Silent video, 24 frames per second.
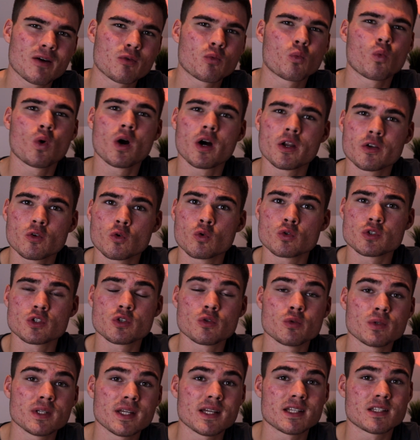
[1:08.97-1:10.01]
1 or 2
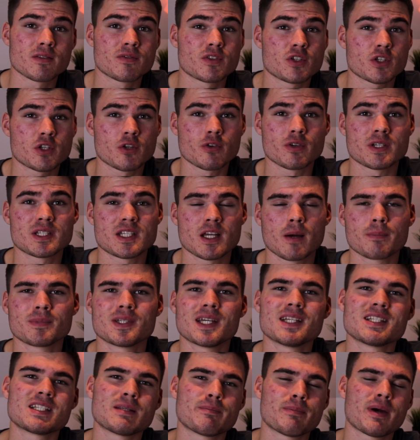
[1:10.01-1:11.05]
years of security
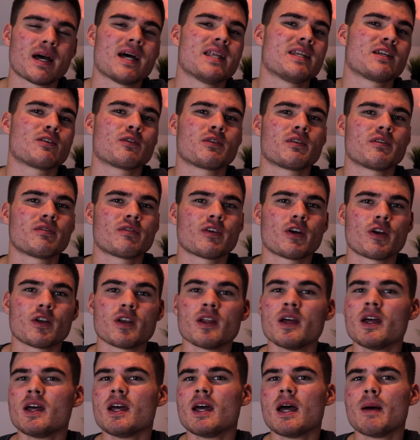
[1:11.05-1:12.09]
updates depending on the phone,
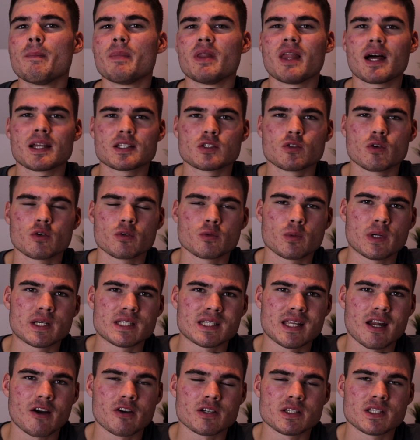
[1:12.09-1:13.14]
but that's not always
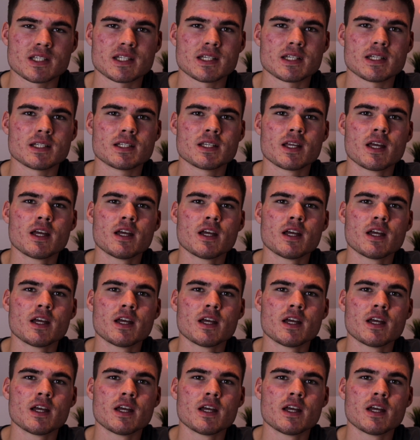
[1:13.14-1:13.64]
guaranteed.